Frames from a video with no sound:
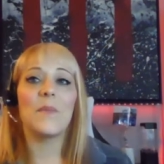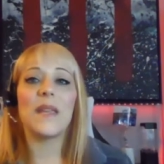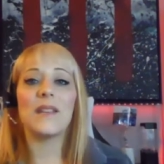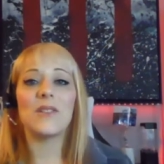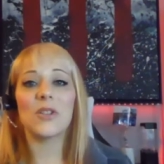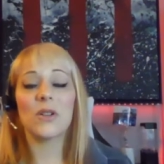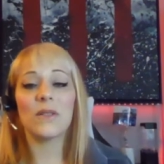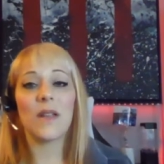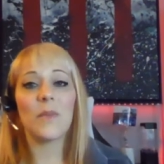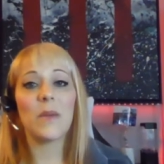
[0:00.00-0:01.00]
making sure
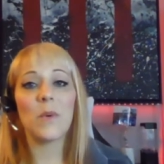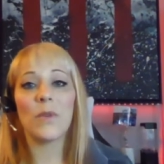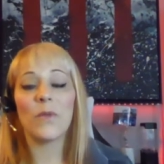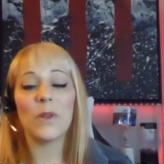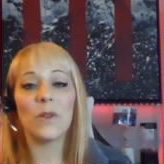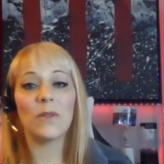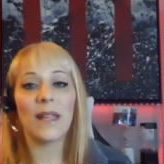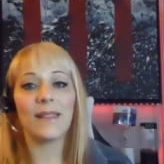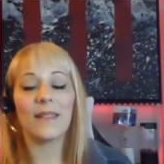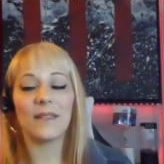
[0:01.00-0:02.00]
that people feel
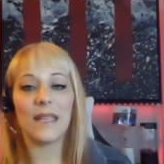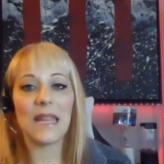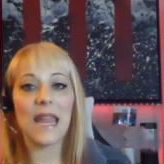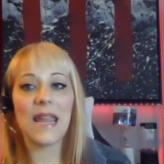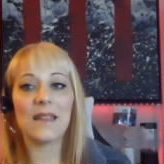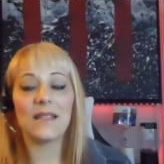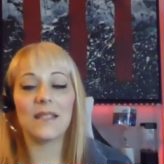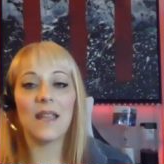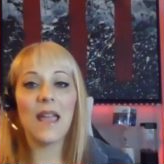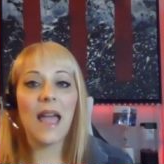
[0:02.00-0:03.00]
like that they
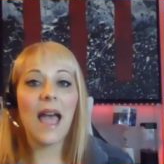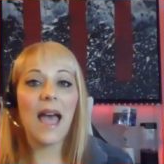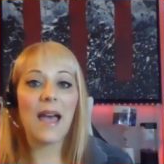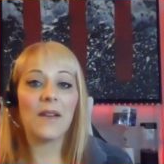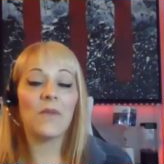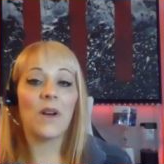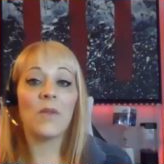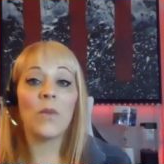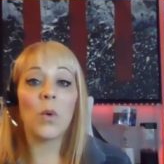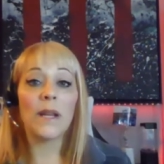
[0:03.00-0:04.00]
can't have a
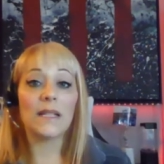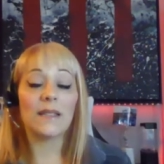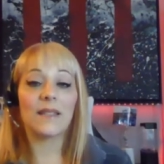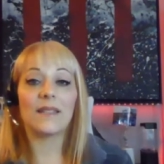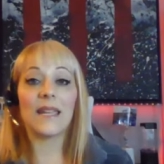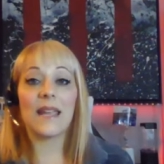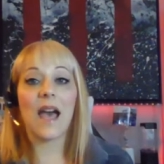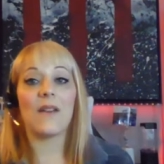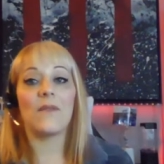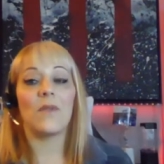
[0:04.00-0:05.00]
voice, that they
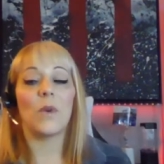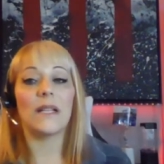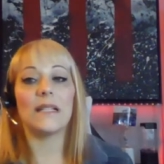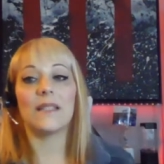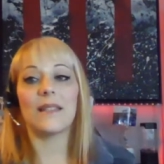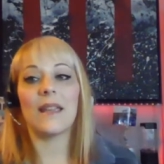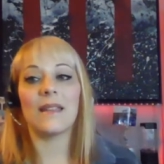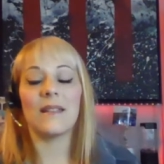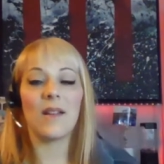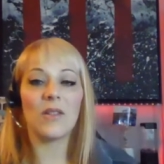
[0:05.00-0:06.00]
have a voice.
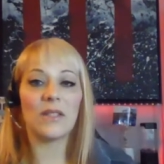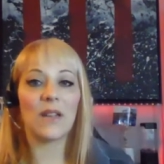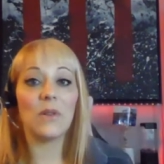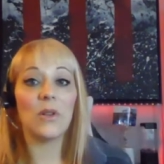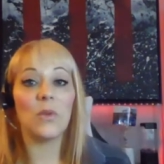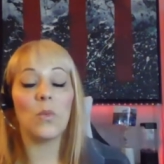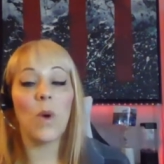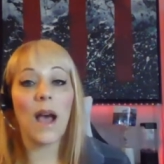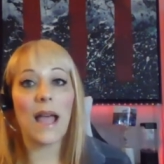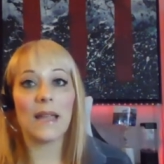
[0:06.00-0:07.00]
And I'll tell you
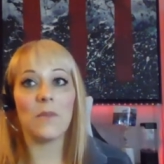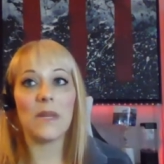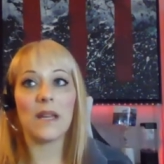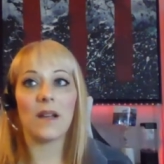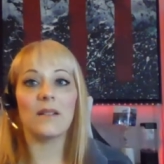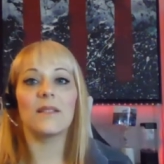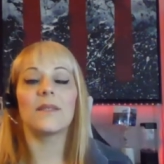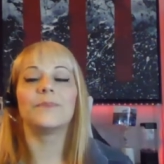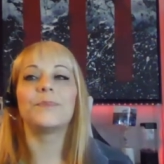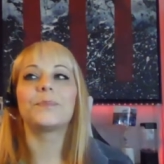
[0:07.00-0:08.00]
why, because
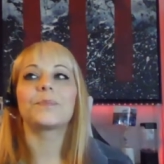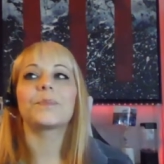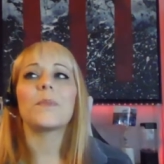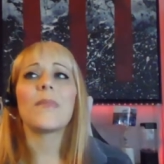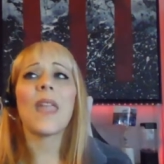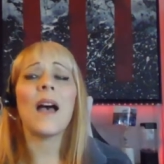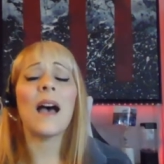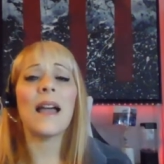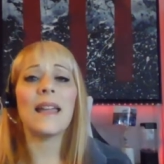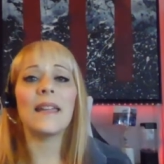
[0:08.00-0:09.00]

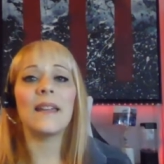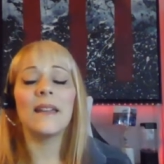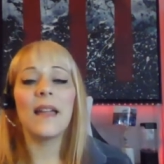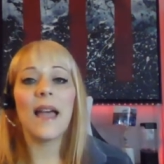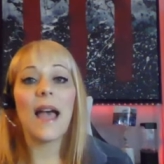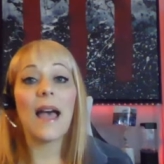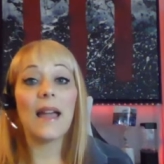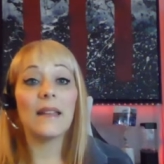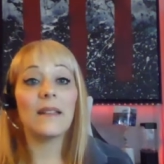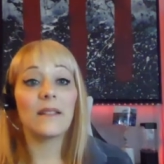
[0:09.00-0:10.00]
I
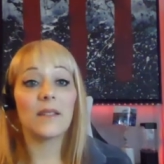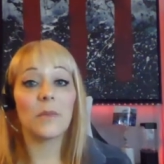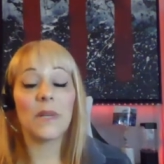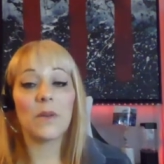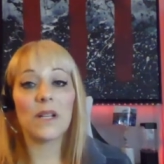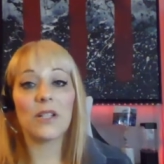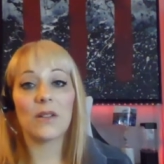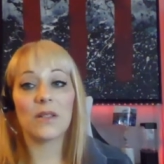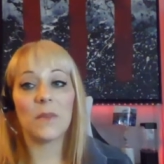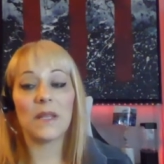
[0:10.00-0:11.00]
had somebody reach
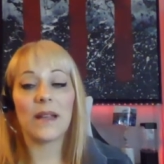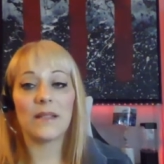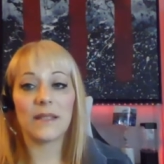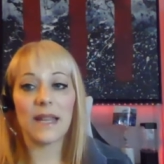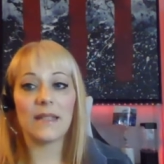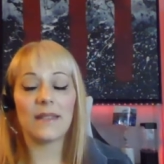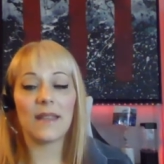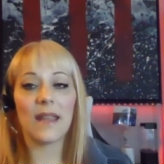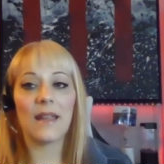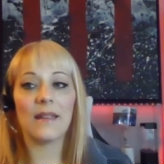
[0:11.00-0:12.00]
out to me last night
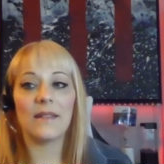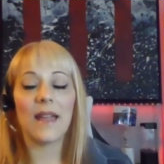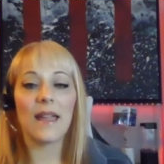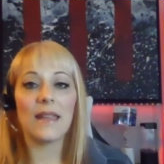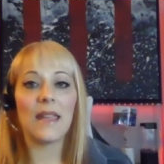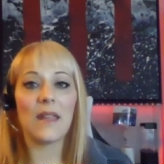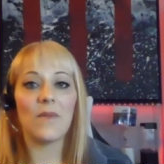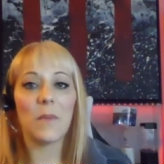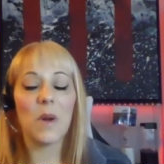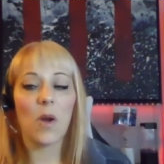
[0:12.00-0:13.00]
and I gave
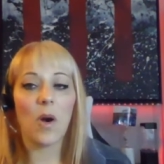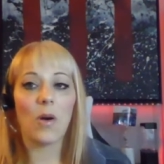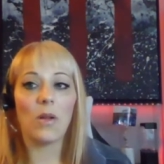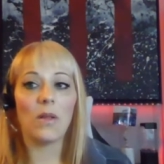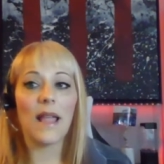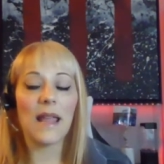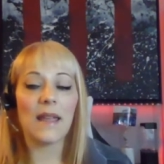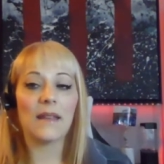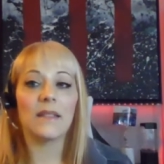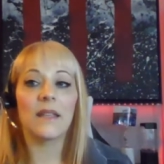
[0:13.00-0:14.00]
them a call,
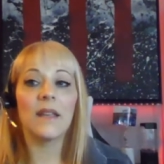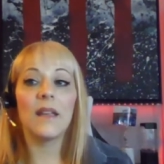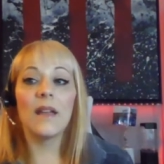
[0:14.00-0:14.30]
and